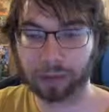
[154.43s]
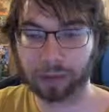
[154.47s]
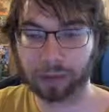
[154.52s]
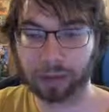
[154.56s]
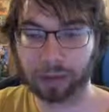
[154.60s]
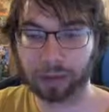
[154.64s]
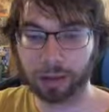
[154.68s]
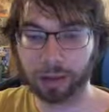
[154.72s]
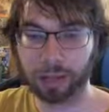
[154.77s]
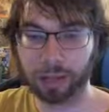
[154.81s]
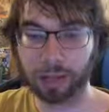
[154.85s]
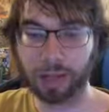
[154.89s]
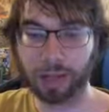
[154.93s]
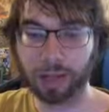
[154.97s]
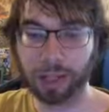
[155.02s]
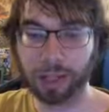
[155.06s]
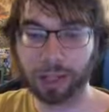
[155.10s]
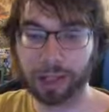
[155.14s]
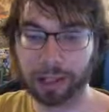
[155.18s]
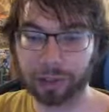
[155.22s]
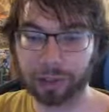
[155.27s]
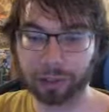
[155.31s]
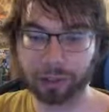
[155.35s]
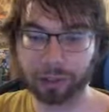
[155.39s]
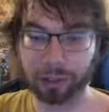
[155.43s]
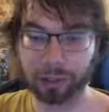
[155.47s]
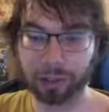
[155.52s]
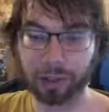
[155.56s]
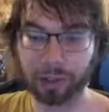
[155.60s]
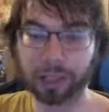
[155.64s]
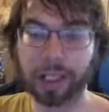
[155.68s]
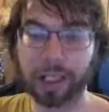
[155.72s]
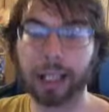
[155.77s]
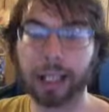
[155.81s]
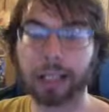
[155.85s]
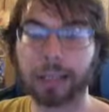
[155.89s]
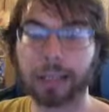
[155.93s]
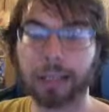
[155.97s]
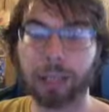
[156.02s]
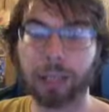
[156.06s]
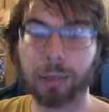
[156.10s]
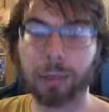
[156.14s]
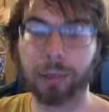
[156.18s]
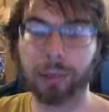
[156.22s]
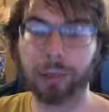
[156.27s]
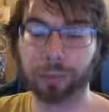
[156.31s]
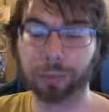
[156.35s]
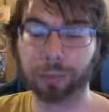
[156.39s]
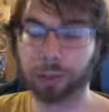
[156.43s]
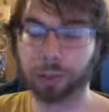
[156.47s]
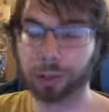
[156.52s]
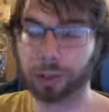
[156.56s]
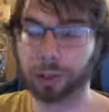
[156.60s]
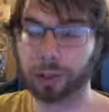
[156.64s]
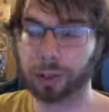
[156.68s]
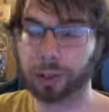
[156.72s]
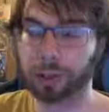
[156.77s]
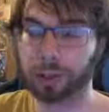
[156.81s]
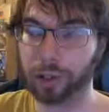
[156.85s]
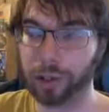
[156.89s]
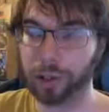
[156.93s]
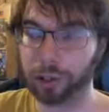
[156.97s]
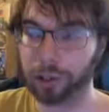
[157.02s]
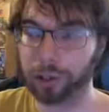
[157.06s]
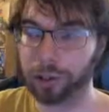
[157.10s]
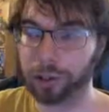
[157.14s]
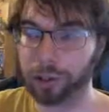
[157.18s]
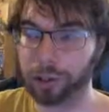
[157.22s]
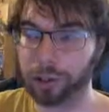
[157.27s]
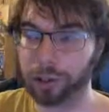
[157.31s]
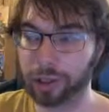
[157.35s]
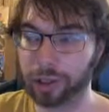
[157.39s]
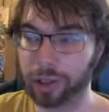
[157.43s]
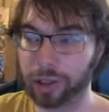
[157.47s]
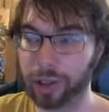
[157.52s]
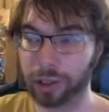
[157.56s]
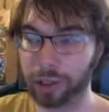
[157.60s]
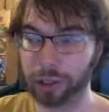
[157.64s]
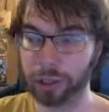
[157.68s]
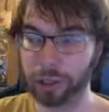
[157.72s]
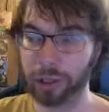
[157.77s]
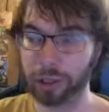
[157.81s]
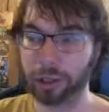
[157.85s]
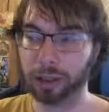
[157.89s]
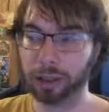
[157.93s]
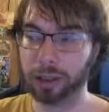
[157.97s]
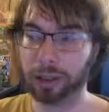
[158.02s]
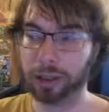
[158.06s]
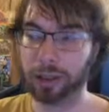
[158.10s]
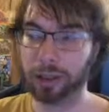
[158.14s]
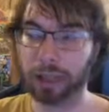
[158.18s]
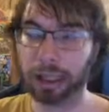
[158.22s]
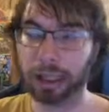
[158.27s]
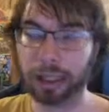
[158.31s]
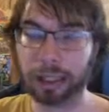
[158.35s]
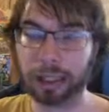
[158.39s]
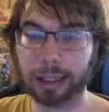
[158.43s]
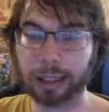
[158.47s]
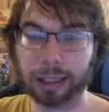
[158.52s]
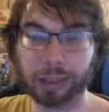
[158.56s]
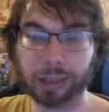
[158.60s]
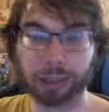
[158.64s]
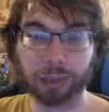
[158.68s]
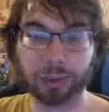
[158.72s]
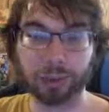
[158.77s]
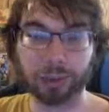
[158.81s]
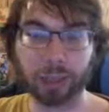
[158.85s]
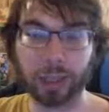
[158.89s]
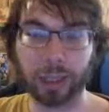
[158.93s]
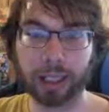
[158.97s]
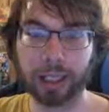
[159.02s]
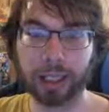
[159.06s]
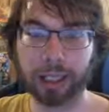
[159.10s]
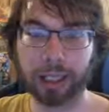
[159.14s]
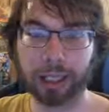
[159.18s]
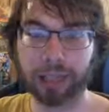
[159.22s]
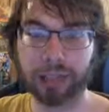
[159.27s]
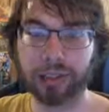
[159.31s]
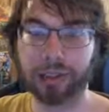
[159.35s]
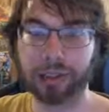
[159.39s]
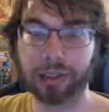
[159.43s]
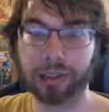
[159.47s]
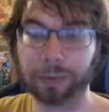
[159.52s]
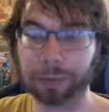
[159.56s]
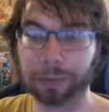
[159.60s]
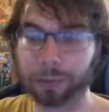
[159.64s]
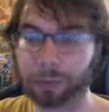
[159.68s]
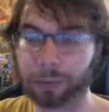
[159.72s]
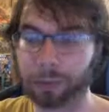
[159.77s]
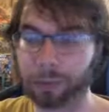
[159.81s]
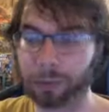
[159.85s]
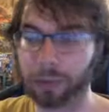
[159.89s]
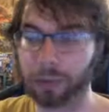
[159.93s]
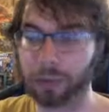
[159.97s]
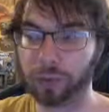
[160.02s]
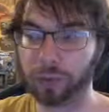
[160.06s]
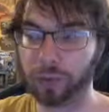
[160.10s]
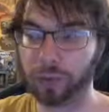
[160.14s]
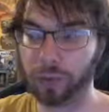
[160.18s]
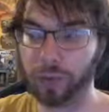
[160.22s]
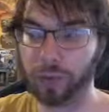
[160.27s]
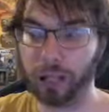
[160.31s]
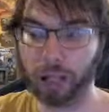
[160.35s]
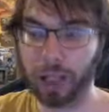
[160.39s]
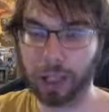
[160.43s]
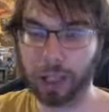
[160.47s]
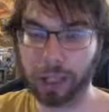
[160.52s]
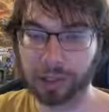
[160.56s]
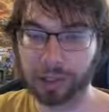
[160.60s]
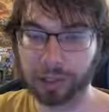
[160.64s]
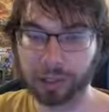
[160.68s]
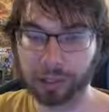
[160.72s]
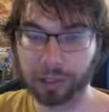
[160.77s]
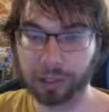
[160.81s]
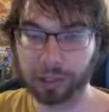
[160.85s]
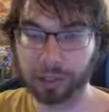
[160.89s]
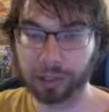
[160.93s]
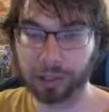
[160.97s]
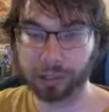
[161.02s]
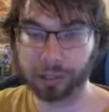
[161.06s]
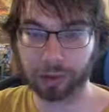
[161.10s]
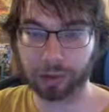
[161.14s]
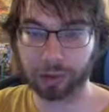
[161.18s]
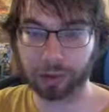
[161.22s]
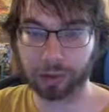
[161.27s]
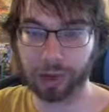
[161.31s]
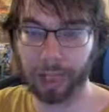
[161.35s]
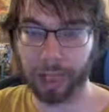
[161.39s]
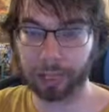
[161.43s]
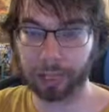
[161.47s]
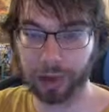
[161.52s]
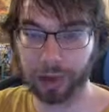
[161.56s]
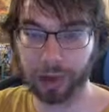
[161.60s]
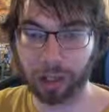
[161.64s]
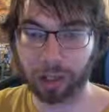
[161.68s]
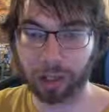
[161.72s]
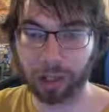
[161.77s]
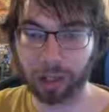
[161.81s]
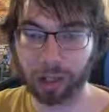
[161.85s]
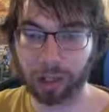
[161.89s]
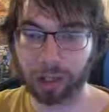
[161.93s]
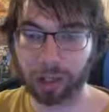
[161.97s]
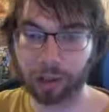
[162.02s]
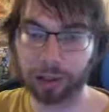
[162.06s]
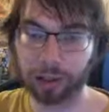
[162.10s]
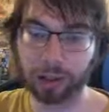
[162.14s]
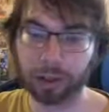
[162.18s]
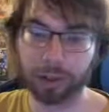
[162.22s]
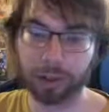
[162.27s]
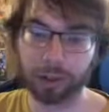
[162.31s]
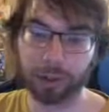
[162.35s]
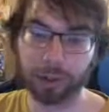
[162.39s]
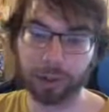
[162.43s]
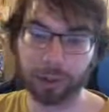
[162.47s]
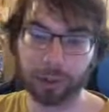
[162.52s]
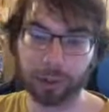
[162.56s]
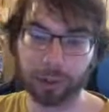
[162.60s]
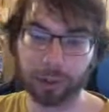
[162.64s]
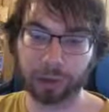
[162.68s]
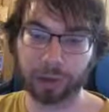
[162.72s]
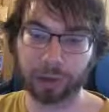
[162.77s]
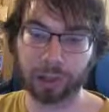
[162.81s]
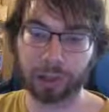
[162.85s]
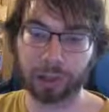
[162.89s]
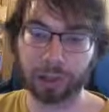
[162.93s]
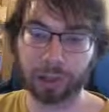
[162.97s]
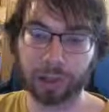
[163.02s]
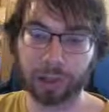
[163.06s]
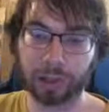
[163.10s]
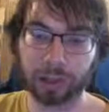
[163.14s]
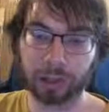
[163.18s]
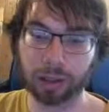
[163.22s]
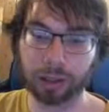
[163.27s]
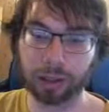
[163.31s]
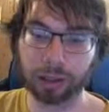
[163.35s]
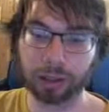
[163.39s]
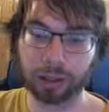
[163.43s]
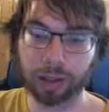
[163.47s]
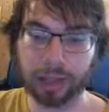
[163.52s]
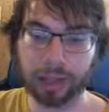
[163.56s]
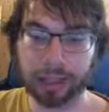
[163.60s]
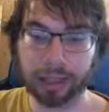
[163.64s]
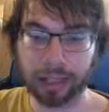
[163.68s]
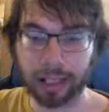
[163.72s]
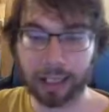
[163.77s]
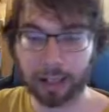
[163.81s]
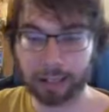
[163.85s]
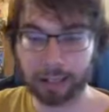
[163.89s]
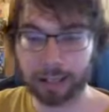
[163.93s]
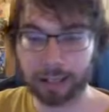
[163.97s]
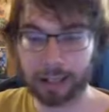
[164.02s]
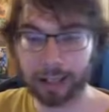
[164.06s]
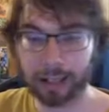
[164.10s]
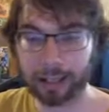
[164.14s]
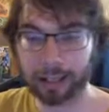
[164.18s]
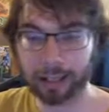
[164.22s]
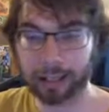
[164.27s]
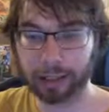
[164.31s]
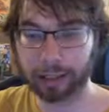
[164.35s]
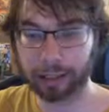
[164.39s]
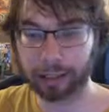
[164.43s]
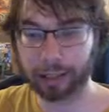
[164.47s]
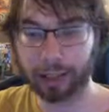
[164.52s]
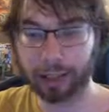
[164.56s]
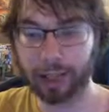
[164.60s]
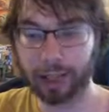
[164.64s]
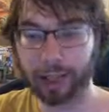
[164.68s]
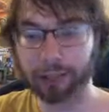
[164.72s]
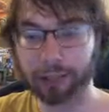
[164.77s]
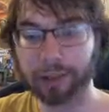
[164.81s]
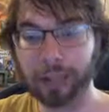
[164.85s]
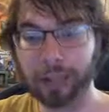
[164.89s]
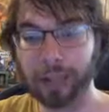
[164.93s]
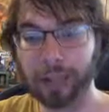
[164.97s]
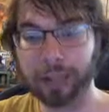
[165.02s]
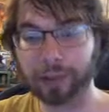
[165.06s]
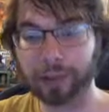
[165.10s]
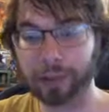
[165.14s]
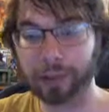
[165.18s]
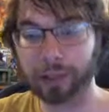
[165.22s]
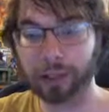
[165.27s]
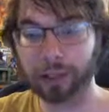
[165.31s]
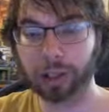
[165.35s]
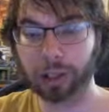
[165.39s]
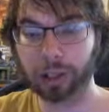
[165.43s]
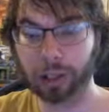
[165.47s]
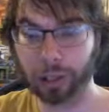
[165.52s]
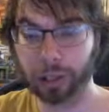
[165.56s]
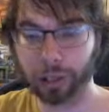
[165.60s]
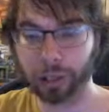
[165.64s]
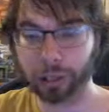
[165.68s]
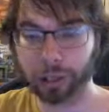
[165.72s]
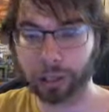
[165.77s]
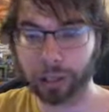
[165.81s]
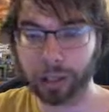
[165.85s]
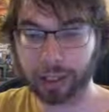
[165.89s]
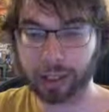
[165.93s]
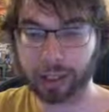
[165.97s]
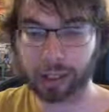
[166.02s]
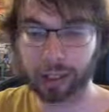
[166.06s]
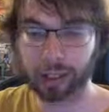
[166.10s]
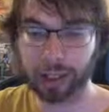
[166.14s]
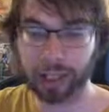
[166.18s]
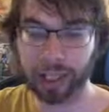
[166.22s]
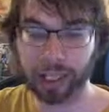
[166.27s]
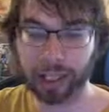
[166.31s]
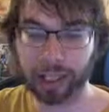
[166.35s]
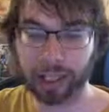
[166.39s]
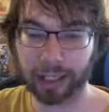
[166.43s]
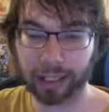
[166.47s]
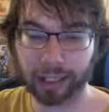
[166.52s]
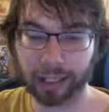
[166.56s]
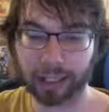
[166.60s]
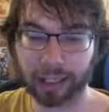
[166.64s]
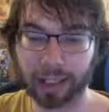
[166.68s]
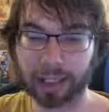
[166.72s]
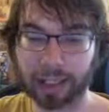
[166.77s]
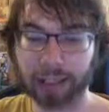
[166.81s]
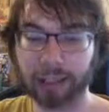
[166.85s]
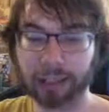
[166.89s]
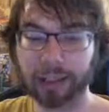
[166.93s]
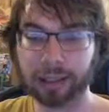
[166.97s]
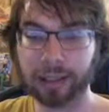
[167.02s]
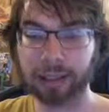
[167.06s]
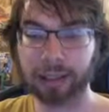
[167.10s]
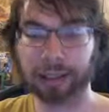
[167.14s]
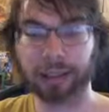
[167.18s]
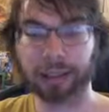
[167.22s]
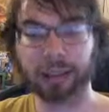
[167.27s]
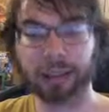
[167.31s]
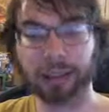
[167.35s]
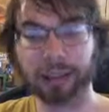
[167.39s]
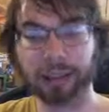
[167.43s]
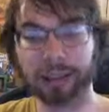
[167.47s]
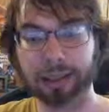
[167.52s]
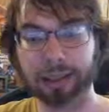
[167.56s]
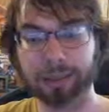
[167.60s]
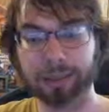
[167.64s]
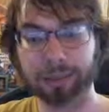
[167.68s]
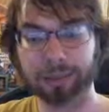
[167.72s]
spellcasters from your deck to help support your Dark Magician, and it's really nice, really awesome trap card here. Special summon. The only downside is you have to have a Dark Magician in your hand, and